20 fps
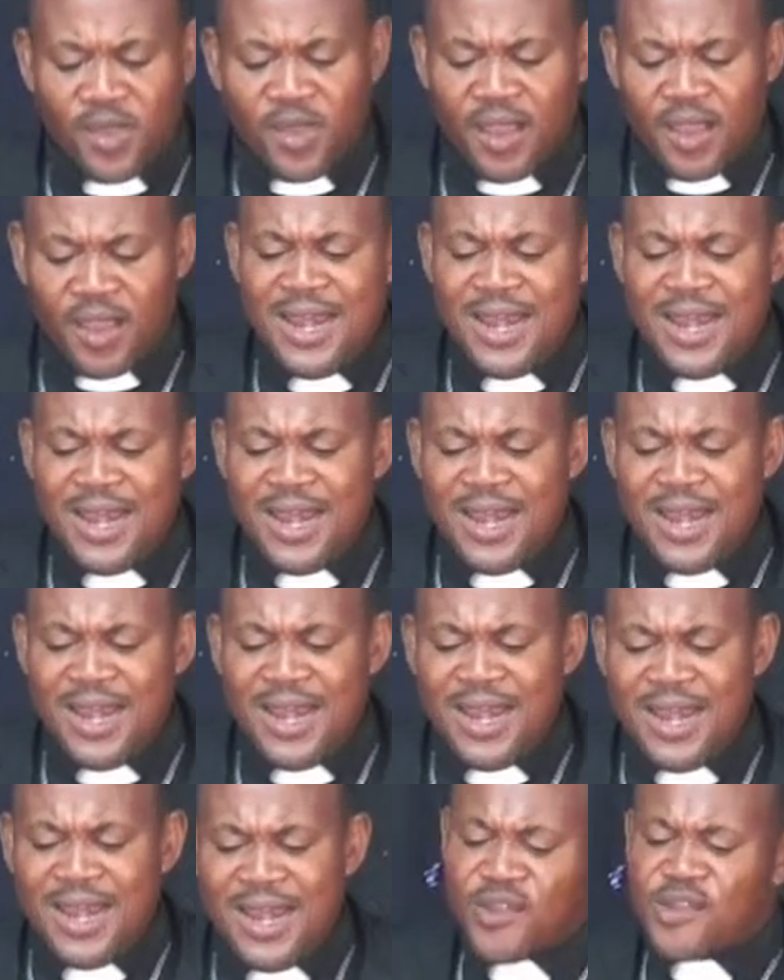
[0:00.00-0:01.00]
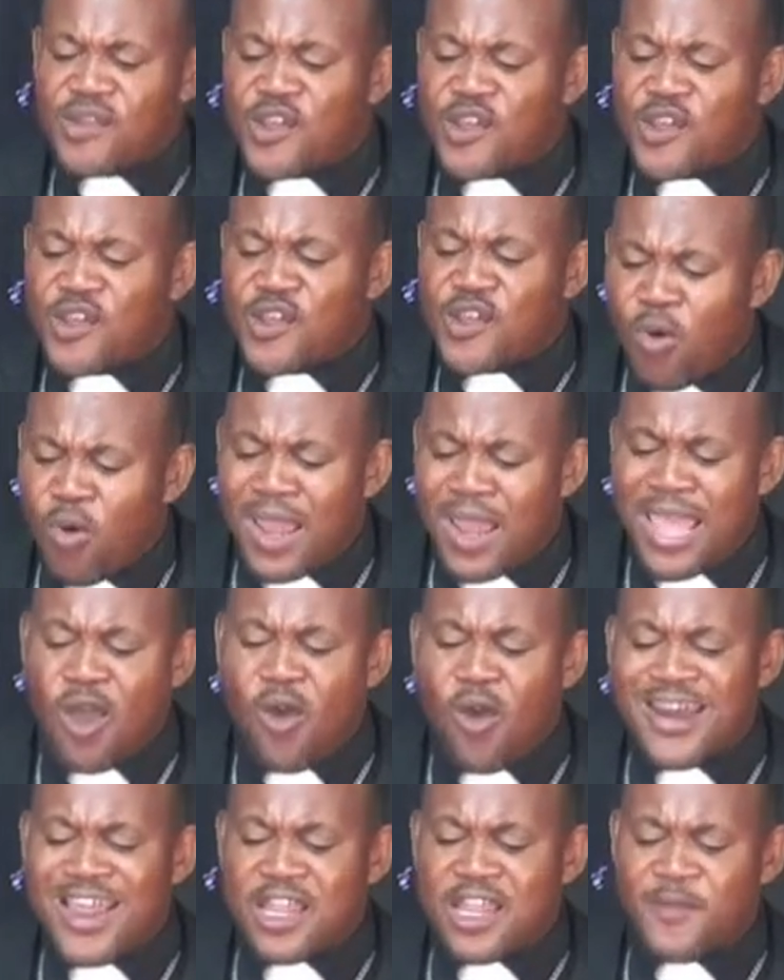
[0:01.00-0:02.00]
Listen, someone, a
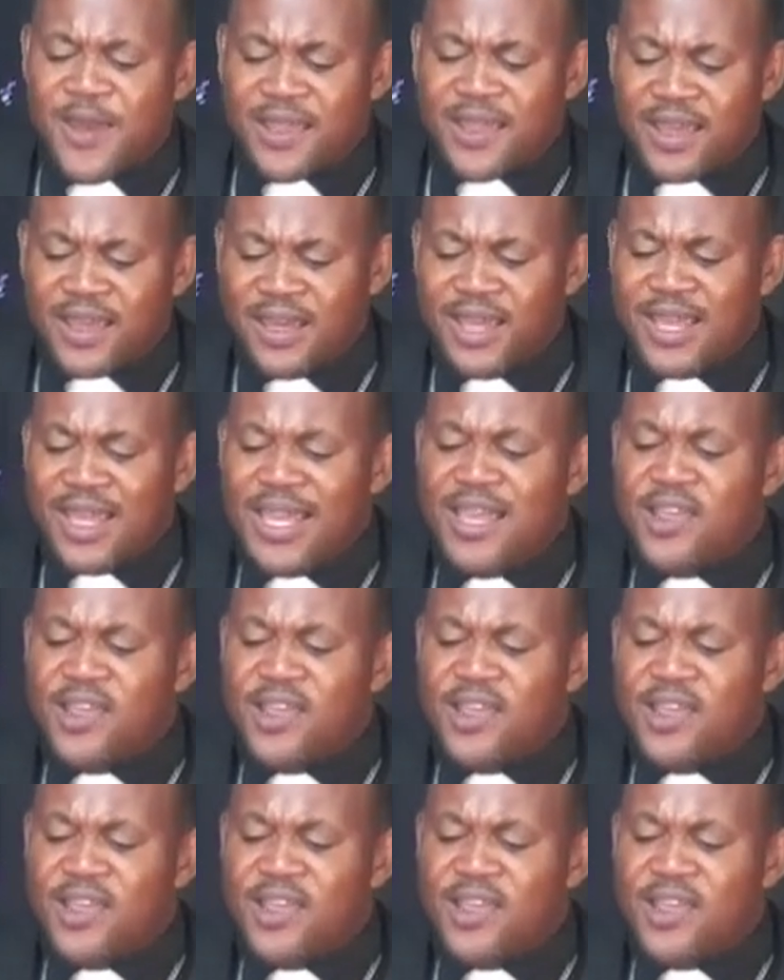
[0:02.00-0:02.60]
honest person, is